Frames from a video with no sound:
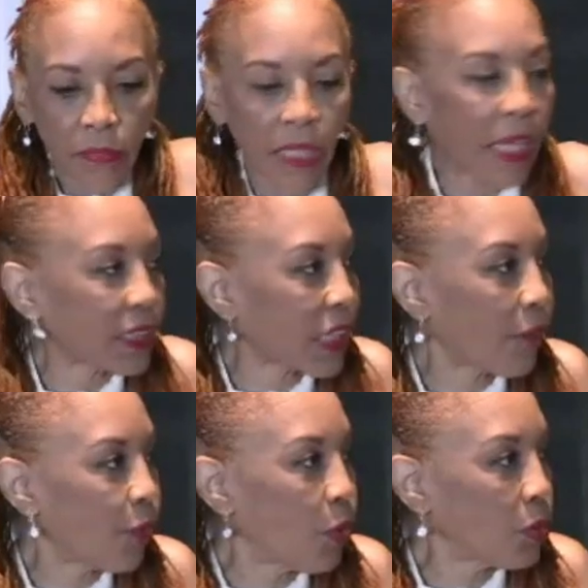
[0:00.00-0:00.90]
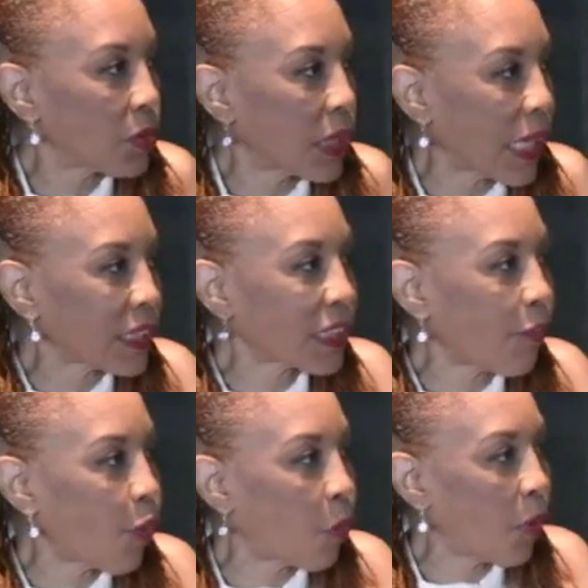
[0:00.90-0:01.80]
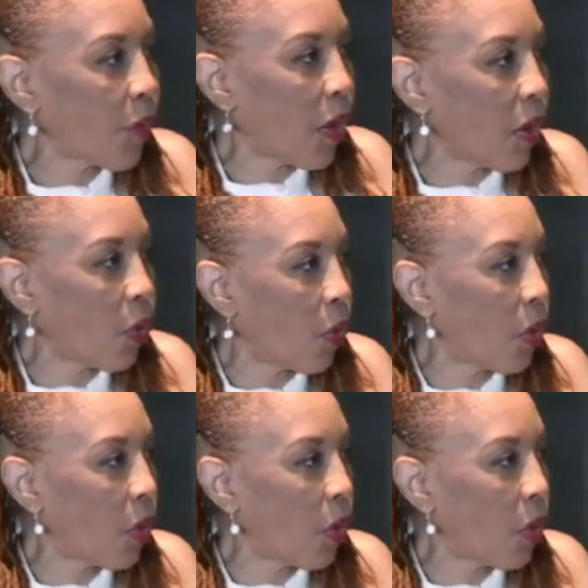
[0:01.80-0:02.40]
that I shuffled? Did I shuffle with her? Or